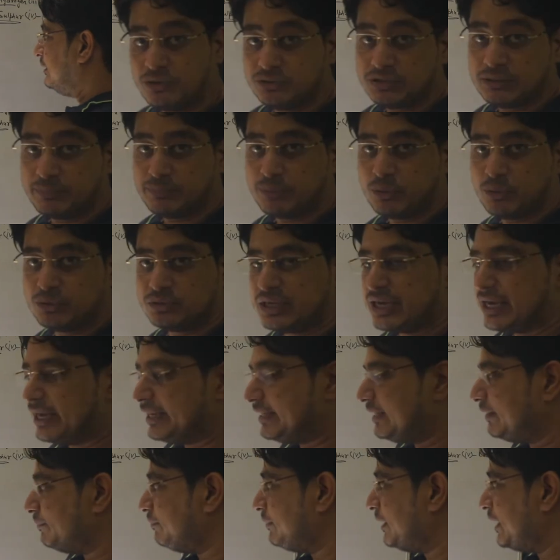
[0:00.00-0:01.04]
Now suppose
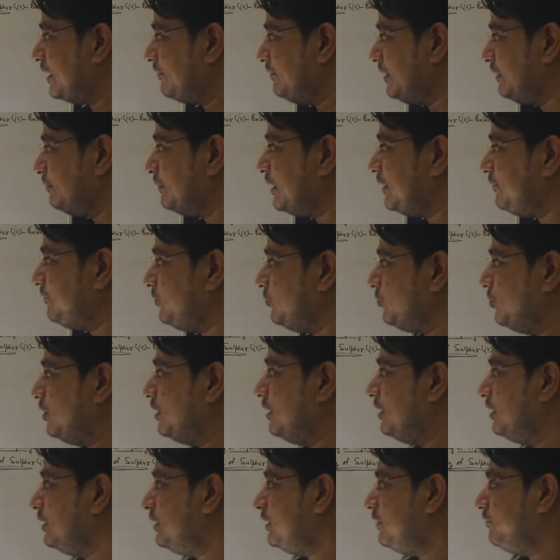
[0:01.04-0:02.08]
I am having my
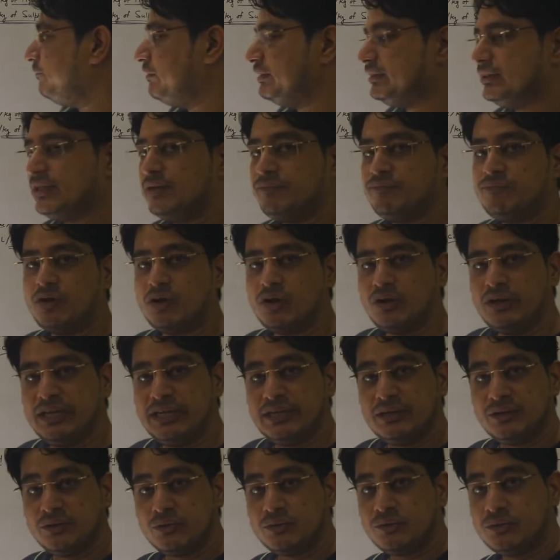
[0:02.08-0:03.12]
fuel with the
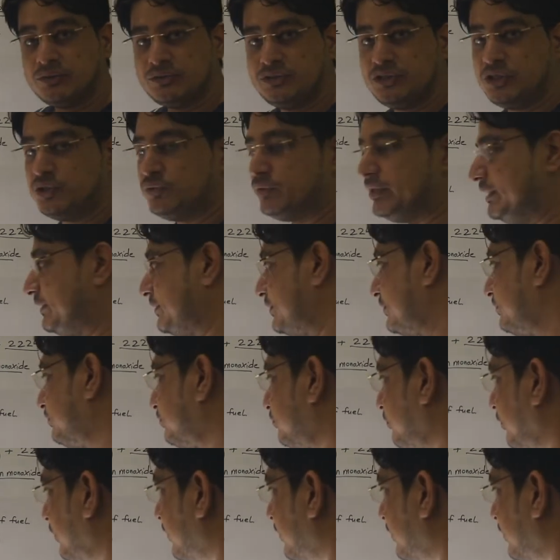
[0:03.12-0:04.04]
following constituents.